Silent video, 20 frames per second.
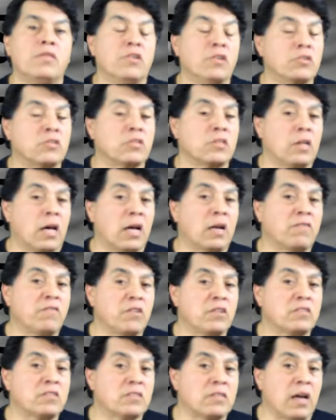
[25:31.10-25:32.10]
There's a lot
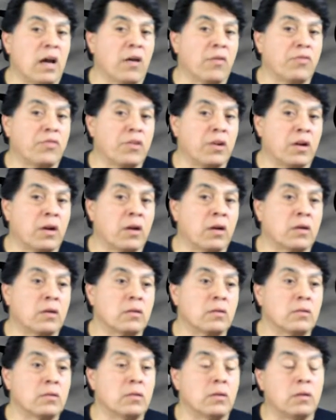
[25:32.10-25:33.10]
of us out
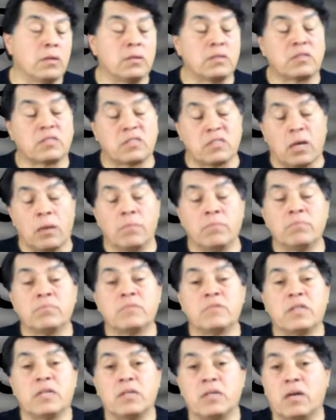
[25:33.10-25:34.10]
there, some
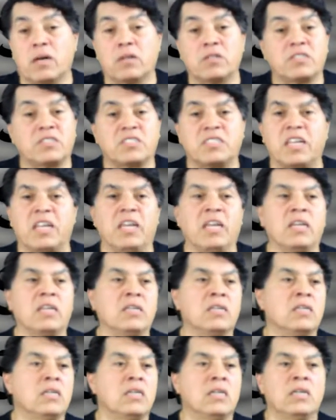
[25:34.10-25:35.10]
that are
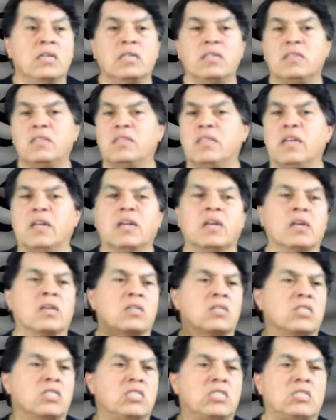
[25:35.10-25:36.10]
saying
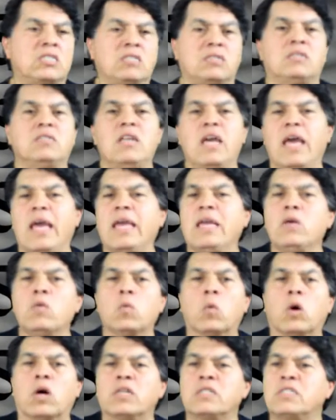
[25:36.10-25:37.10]
they're
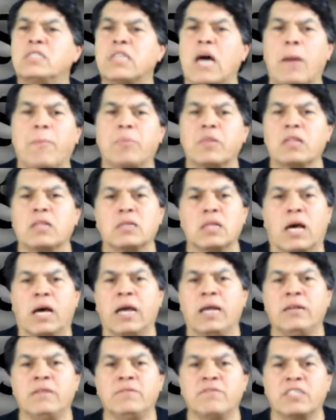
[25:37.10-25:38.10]
A1, top of the
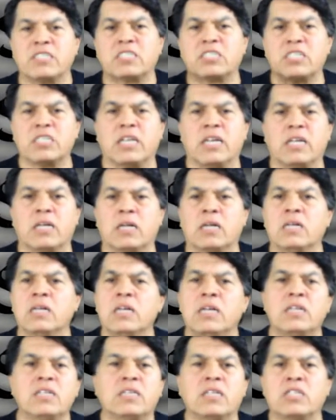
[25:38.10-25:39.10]
line investigator.
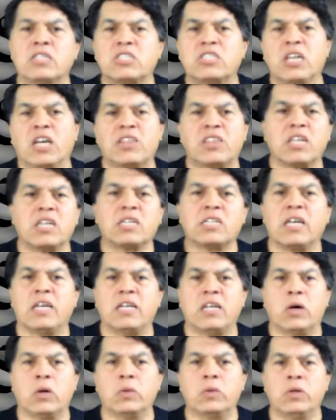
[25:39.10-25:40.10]
There's nothing
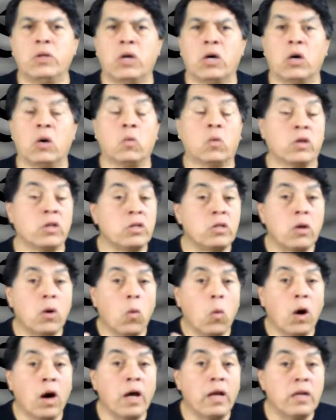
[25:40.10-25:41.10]
they don't know. Well, you
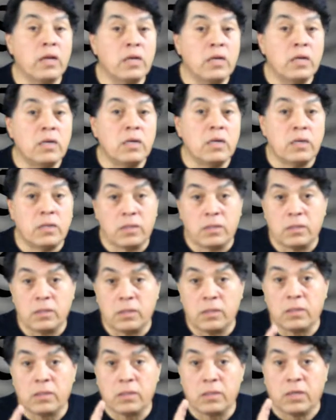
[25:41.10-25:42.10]
know what?
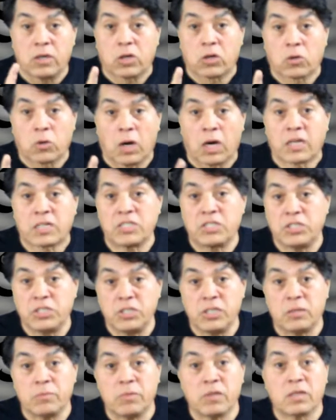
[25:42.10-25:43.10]
They're a crock of
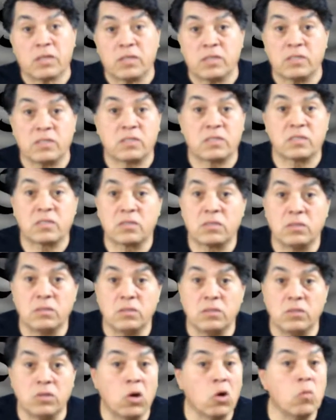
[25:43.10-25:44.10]
shit, because
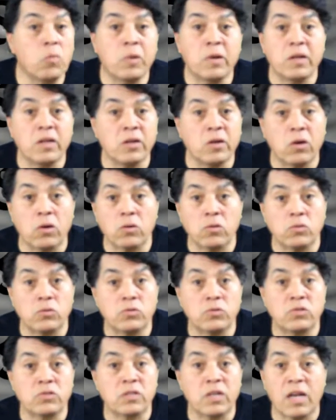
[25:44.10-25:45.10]
nobody
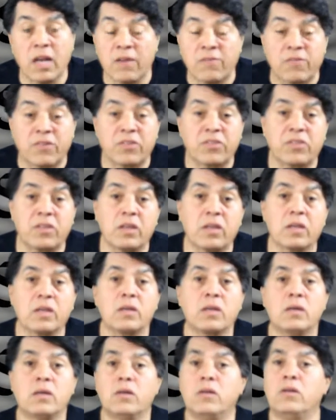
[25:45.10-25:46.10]
knows everything.
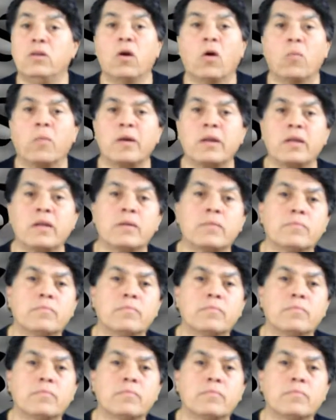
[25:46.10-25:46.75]
Nobody.